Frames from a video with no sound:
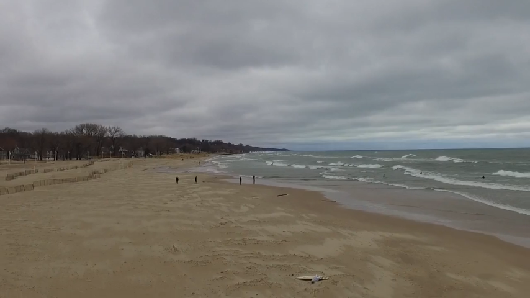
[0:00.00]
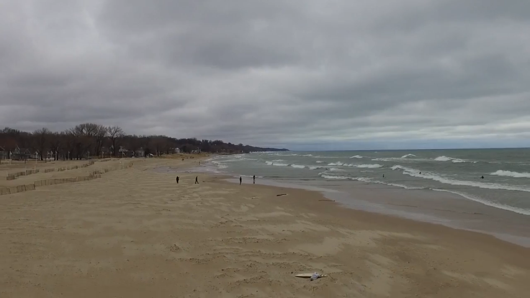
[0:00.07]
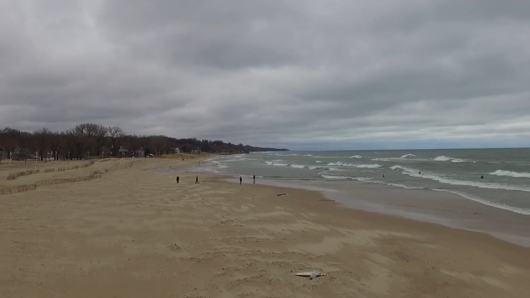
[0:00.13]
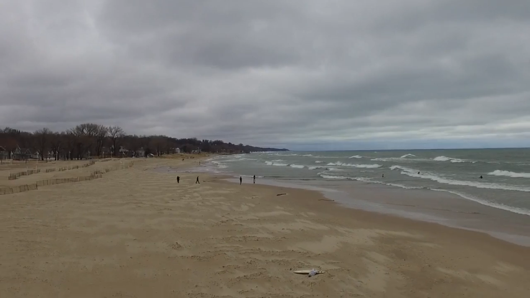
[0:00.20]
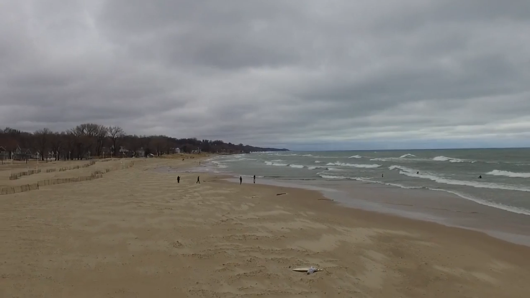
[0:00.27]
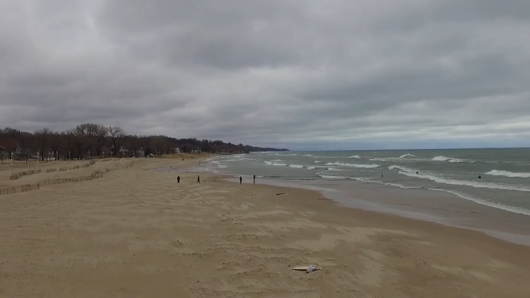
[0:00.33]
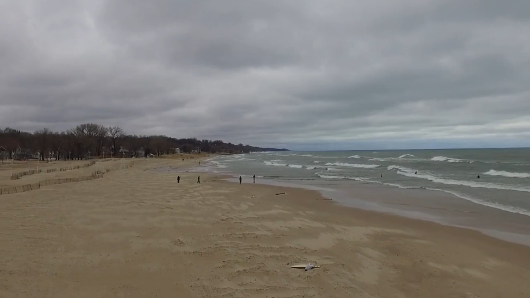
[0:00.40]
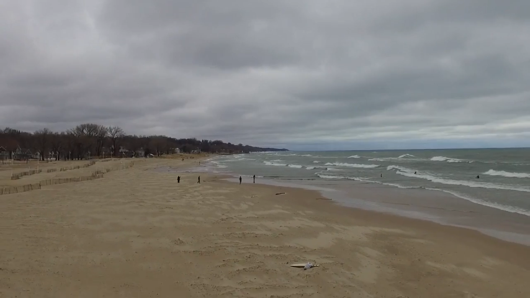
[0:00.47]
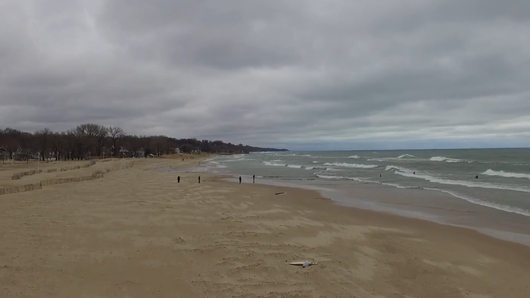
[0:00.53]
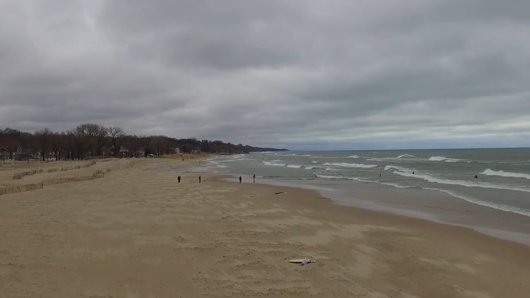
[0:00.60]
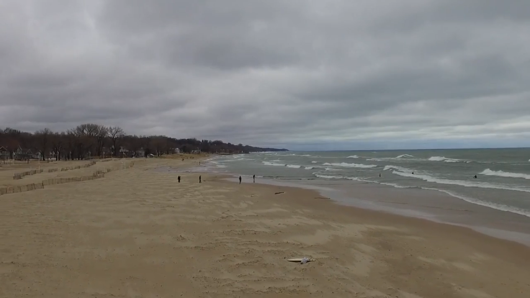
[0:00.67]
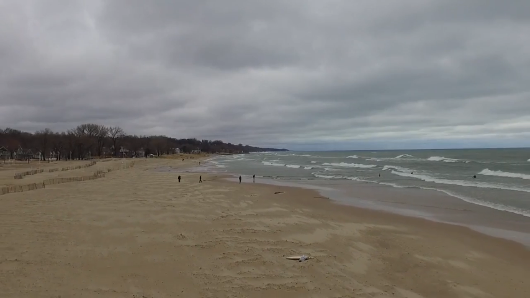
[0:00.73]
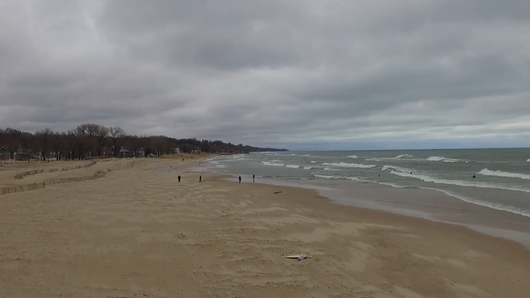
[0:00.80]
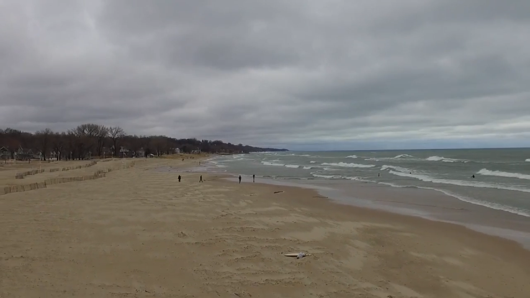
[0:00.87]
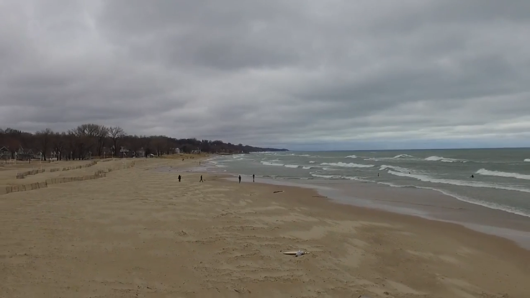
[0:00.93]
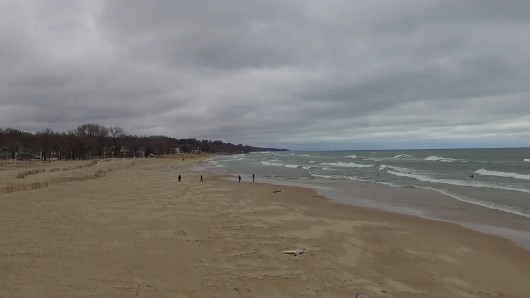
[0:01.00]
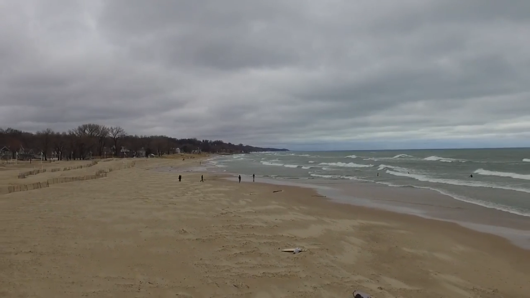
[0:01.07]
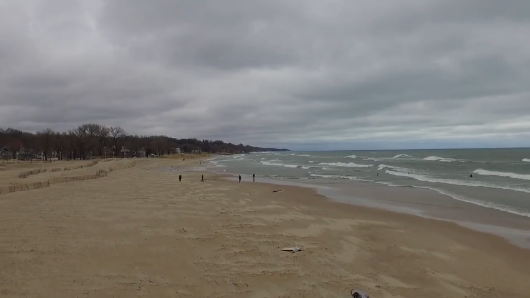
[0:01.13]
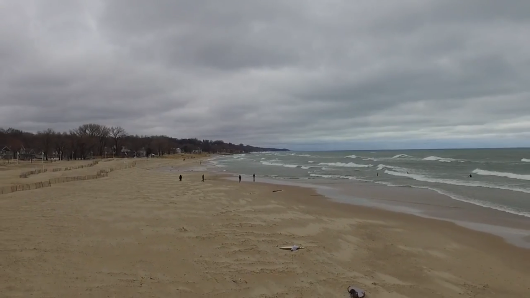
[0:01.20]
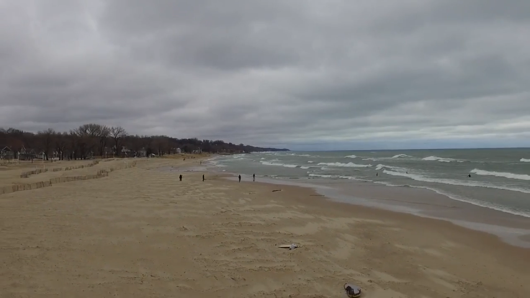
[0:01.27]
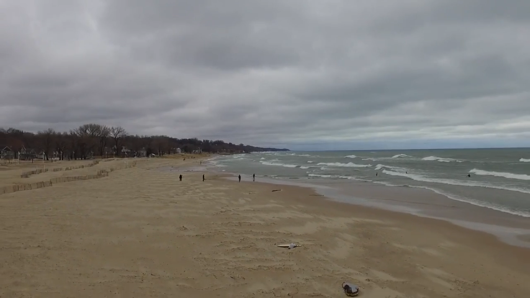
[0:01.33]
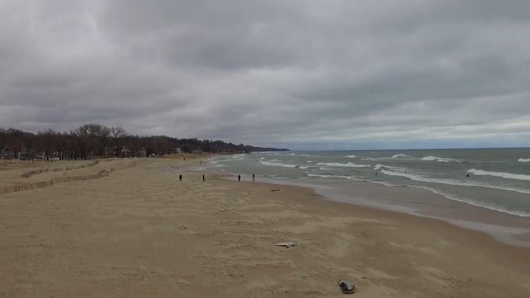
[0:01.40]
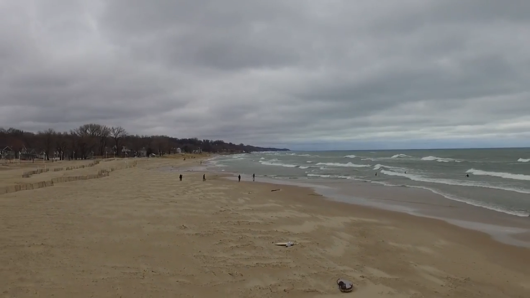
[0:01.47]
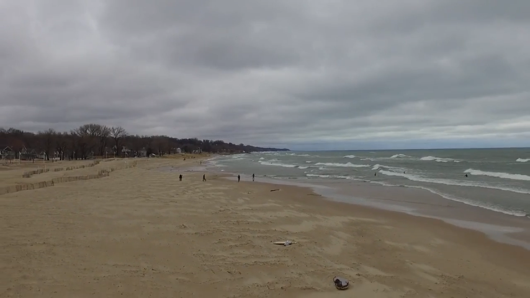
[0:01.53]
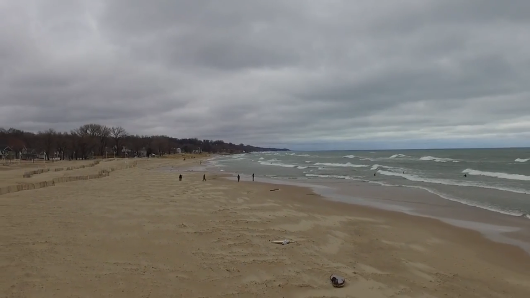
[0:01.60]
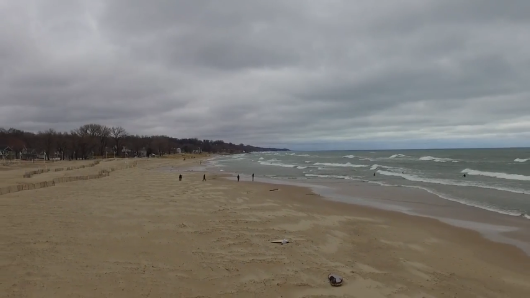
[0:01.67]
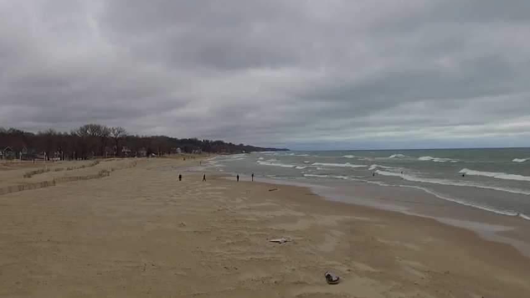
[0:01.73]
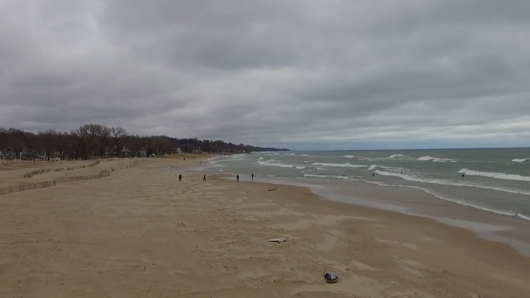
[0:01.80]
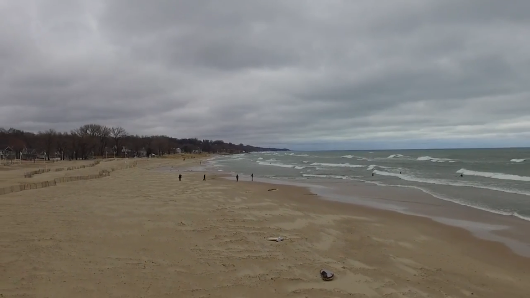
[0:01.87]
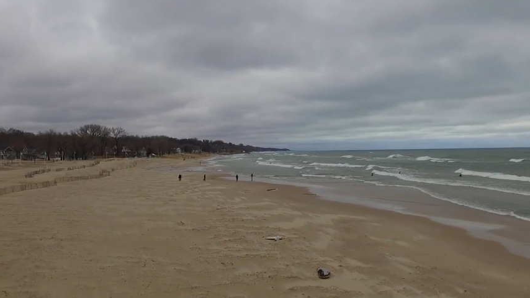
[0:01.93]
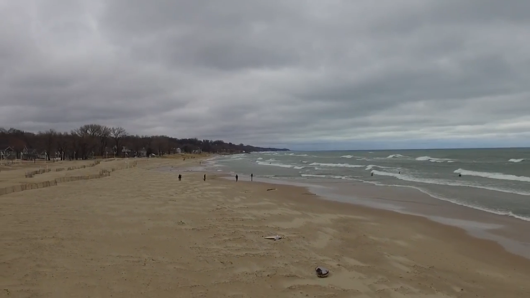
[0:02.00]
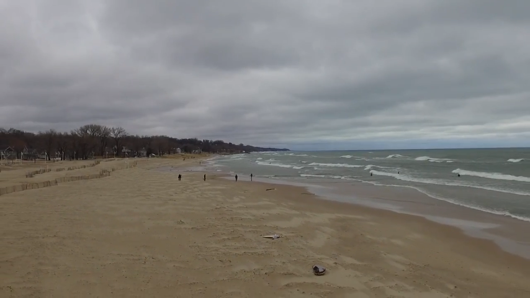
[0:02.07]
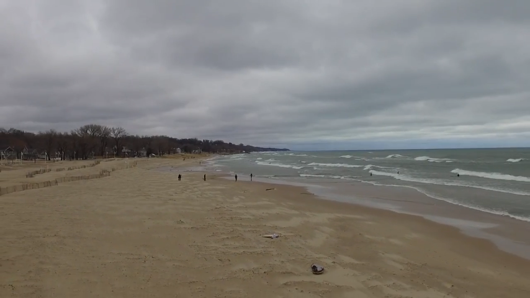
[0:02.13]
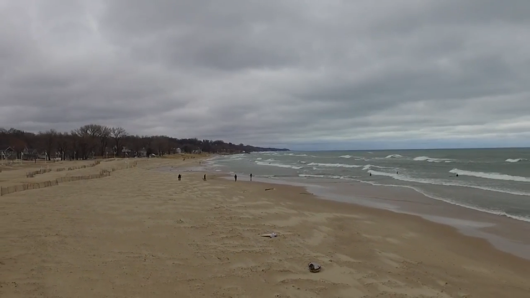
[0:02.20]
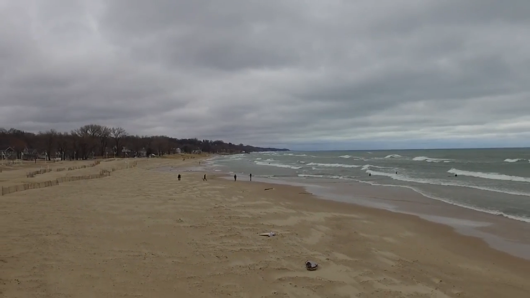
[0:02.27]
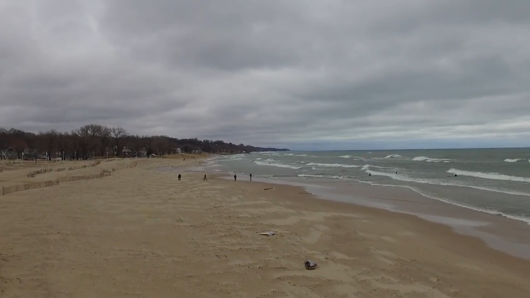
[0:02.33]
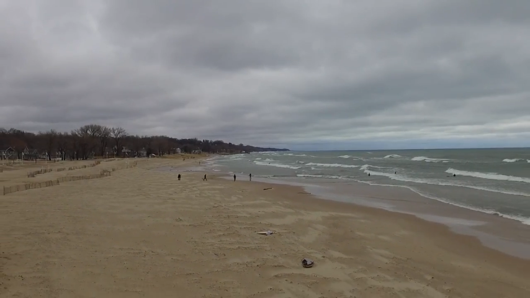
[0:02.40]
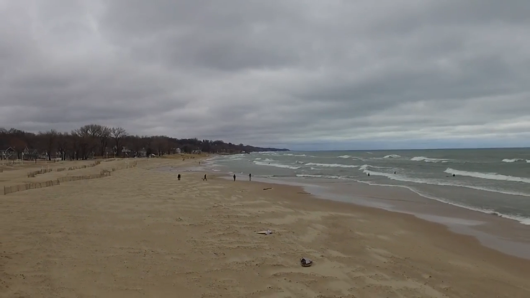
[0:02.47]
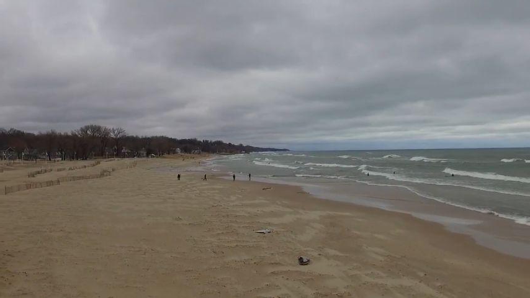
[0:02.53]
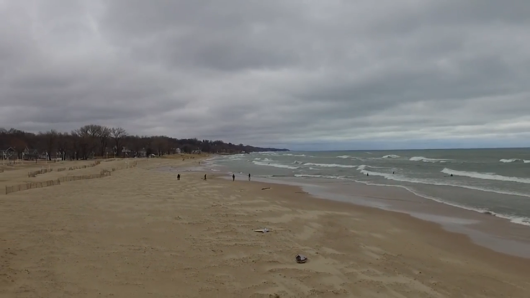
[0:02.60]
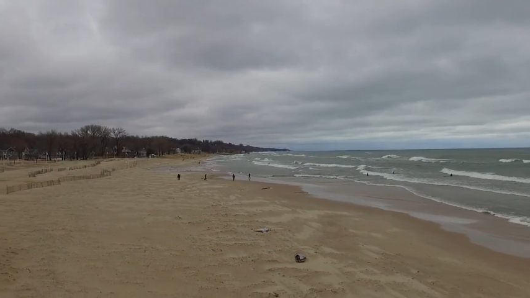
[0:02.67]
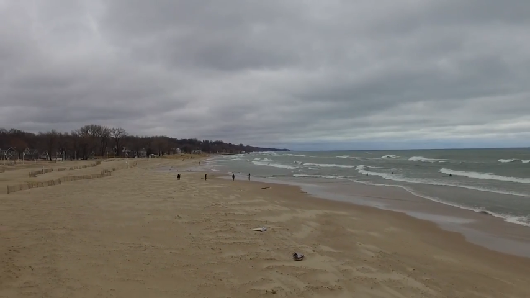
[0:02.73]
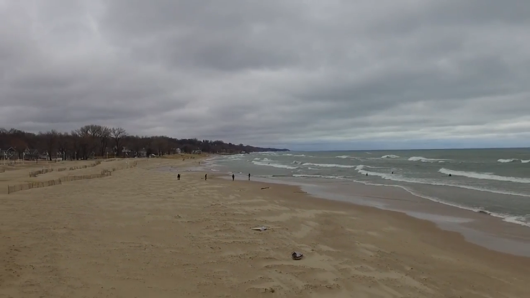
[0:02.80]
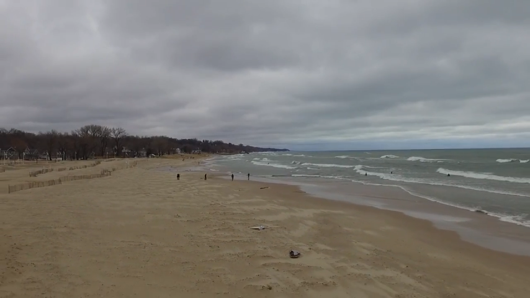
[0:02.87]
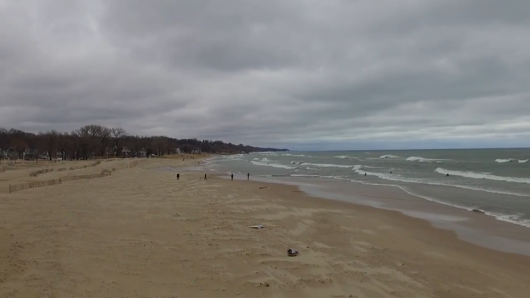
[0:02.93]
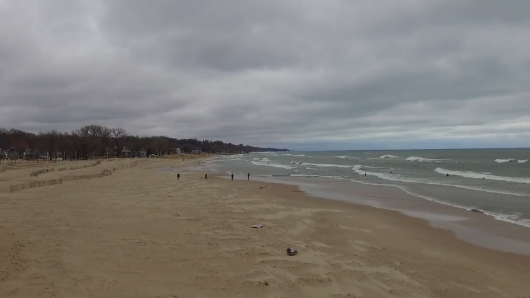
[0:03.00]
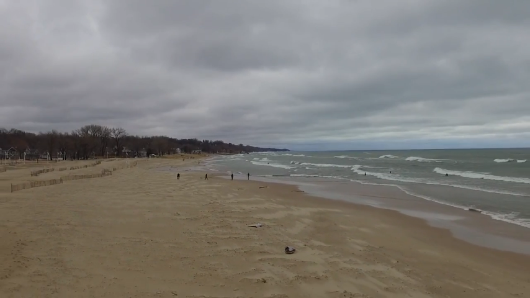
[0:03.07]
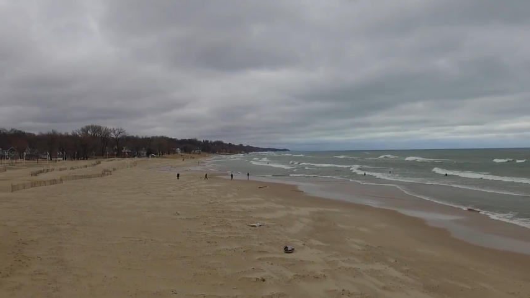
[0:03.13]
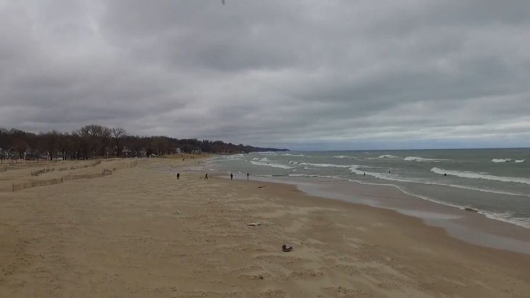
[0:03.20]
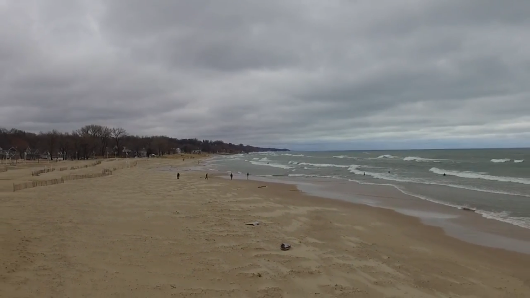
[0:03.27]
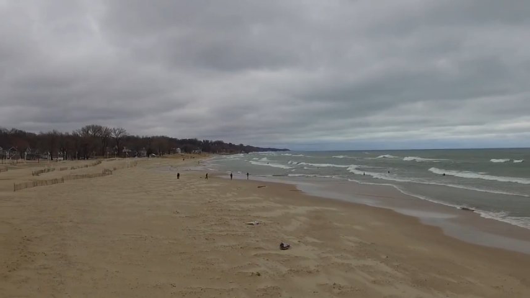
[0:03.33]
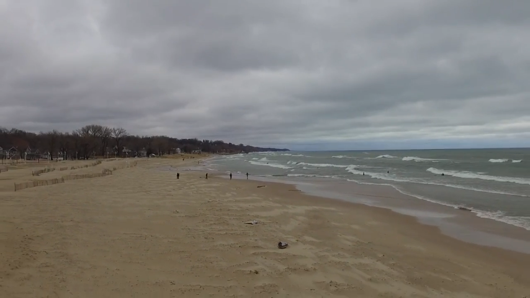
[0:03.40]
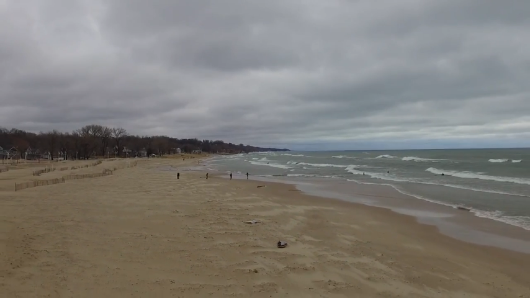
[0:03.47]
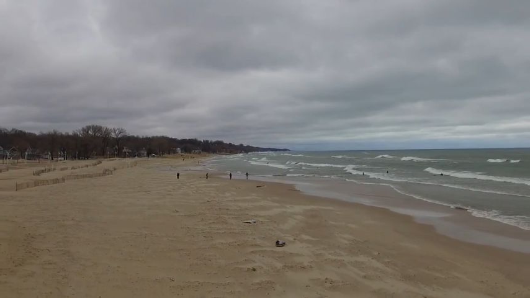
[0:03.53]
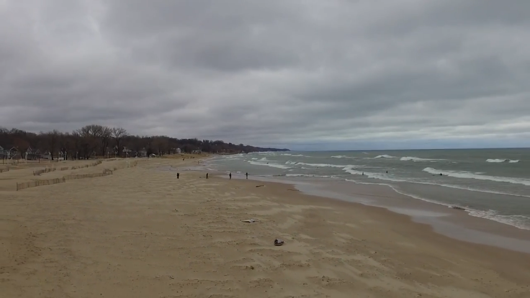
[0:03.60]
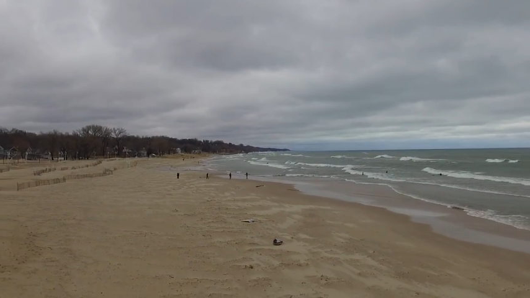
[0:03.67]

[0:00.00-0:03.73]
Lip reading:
Nobody's mouth can be seen.